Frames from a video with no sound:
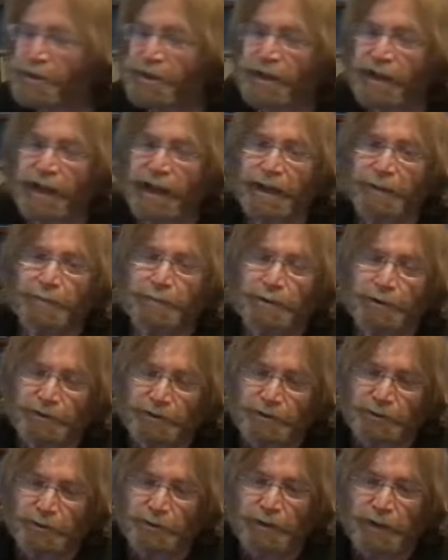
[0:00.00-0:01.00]
unable
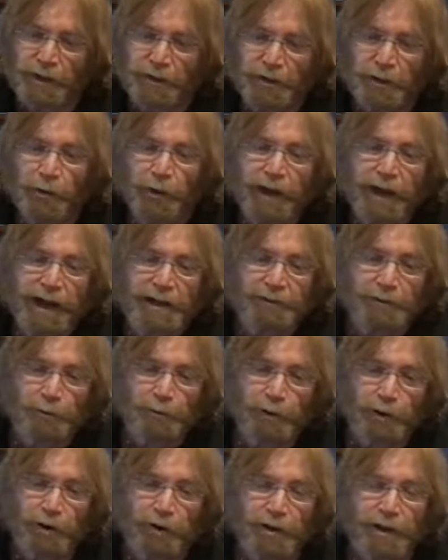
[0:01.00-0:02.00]
to, no one got to
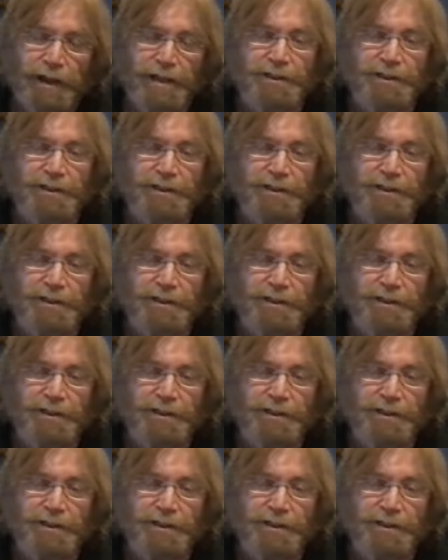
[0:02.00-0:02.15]
work.